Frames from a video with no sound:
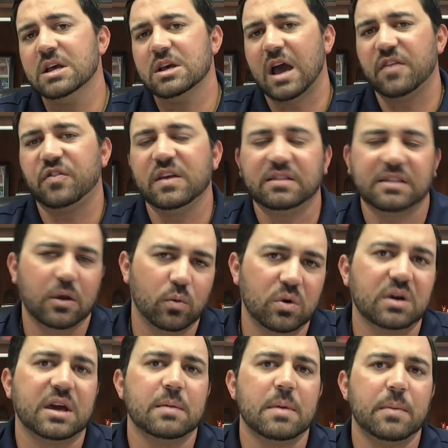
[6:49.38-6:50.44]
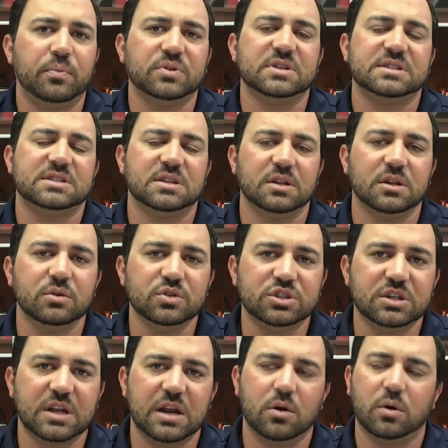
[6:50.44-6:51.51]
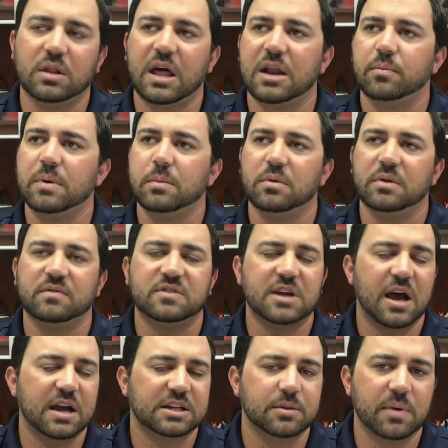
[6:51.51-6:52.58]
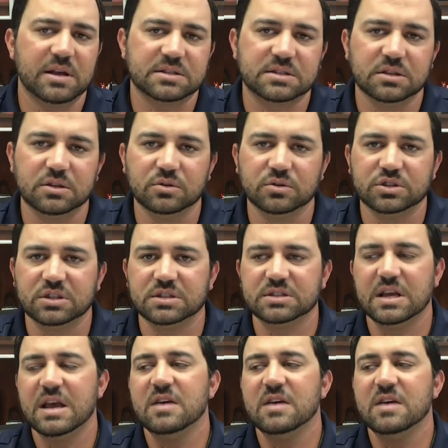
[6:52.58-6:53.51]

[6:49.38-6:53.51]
I think they will come up with a solution. I know a lot of people have talked about solutions.